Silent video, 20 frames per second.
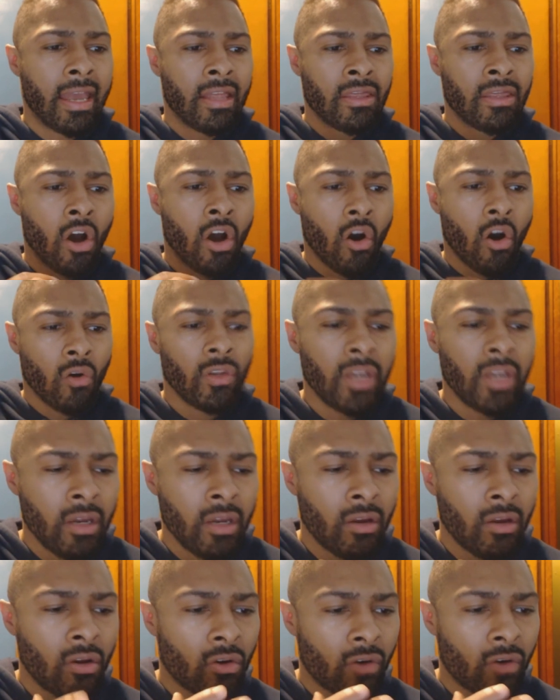The
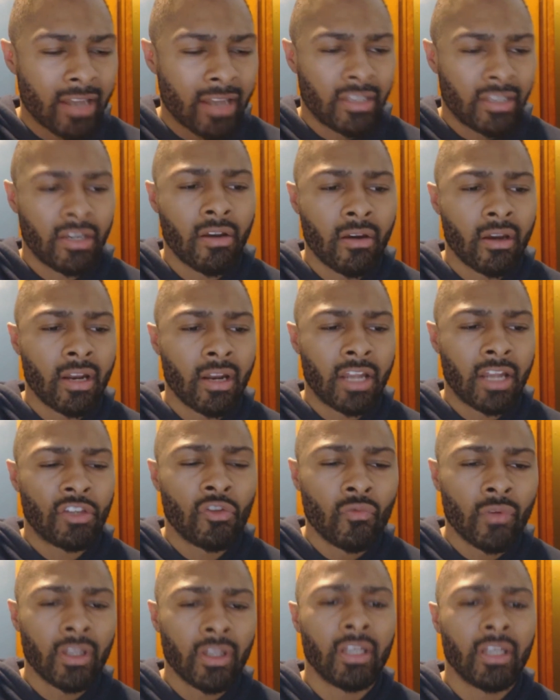only criteria that
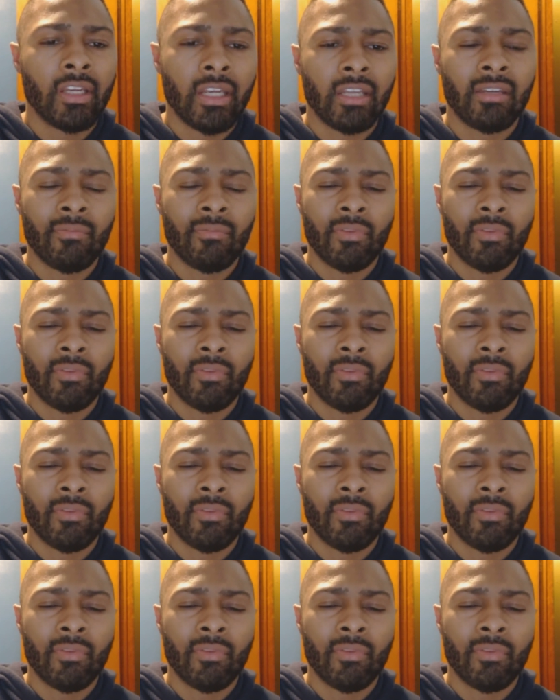you really need